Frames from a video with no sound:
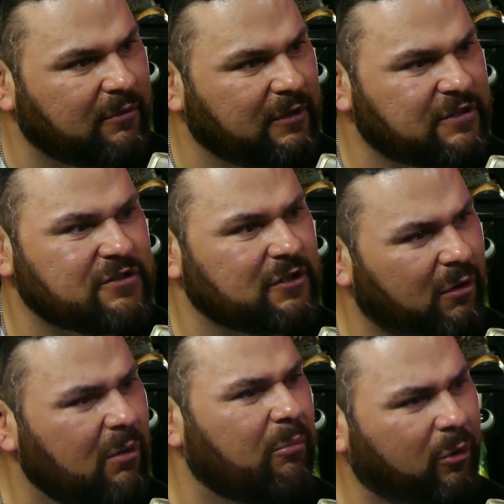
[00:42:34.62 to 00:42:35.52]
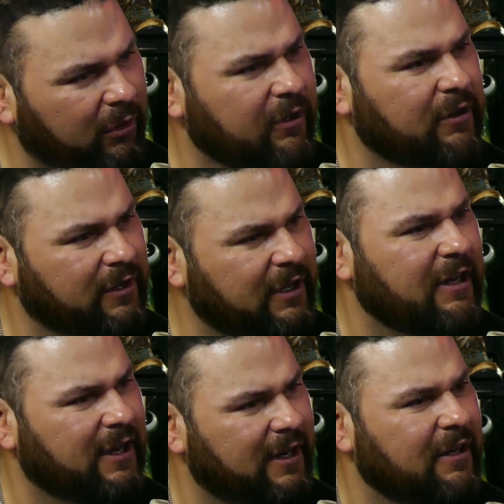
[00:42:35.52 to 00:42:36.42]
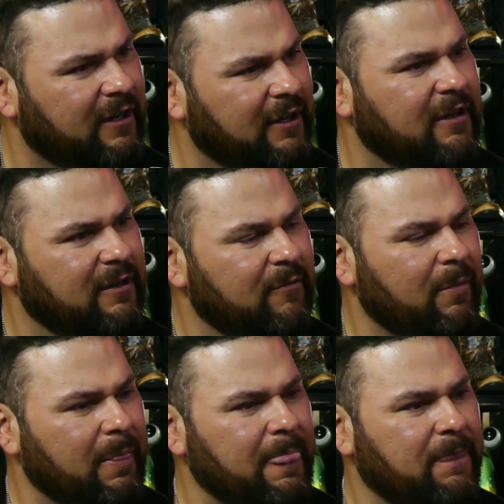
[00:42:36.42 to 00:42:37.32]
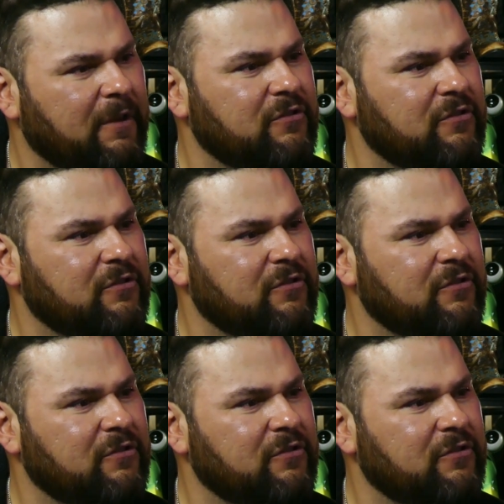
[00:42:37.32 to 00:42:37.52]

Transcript: it's so important. Yeah. So it's